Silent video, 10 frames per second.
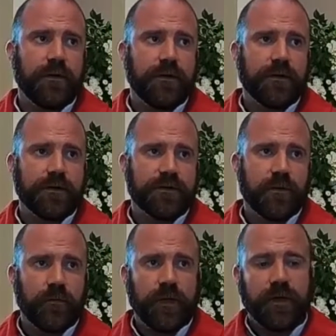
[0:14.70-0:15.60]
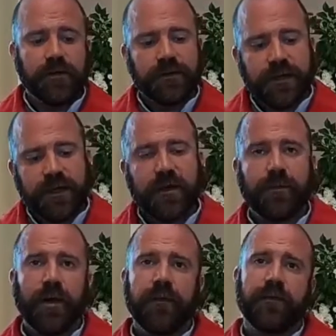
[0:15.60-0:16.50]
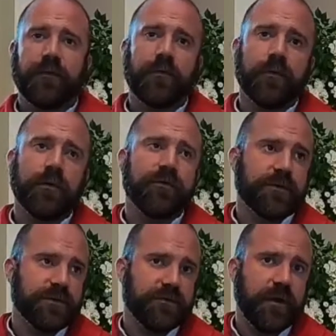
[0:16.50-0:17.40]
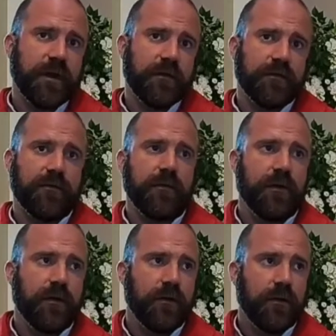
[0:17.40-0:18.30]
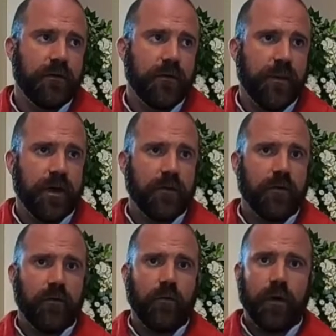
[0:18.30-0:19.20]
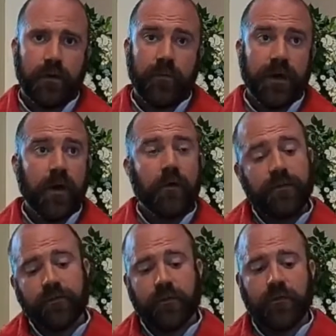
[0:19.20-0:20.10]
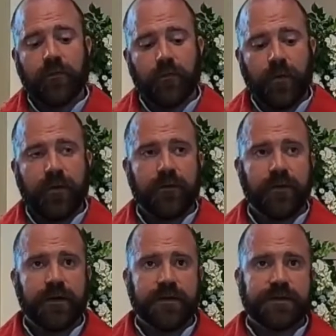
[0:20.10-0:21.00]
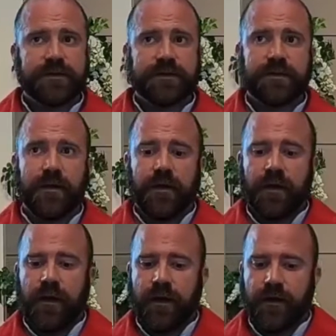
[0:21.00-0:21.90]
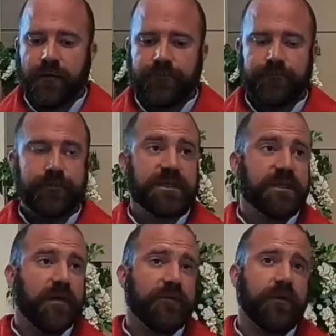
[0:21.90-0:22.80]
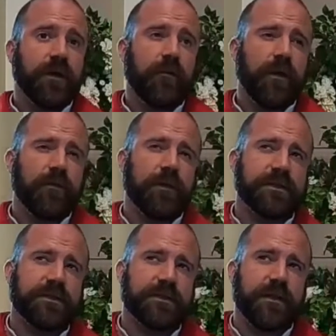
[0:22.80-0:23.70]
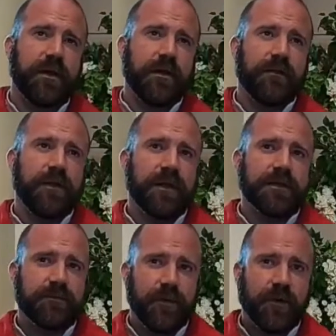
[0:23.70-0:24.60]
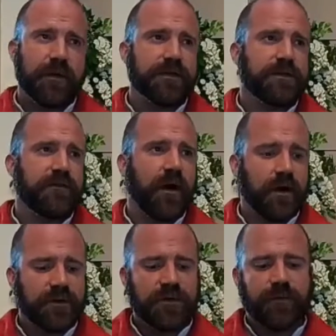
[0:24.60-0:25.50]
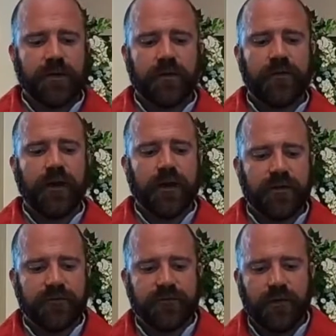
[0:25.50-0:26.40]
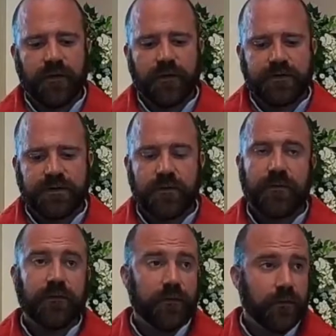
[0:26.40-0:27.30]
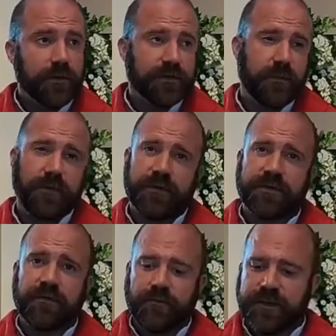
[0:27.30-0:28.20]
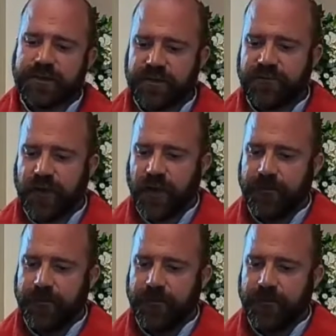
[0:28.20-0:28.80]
So when we lean upon the Lord for strength, no matter what we go through, whether it is suffering, whether it's the experience of hardship in our life, to know that the Lord is with us in the midst of that,